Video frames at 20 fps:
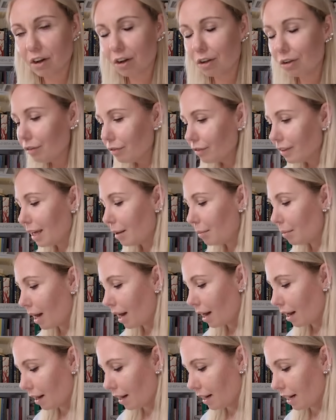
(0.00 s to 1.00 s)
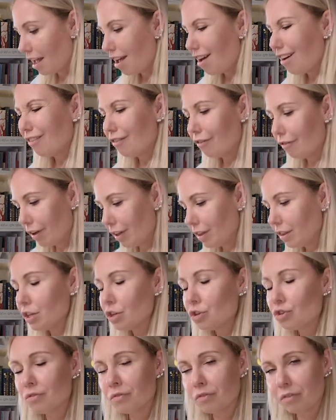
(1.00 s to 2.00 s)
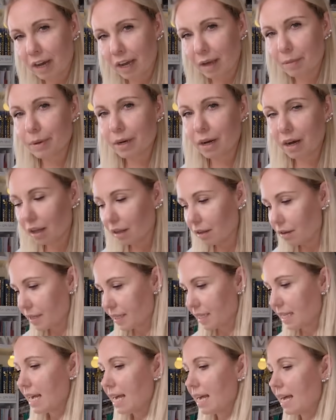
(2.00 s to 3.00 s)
All of them are vintage vibe colors.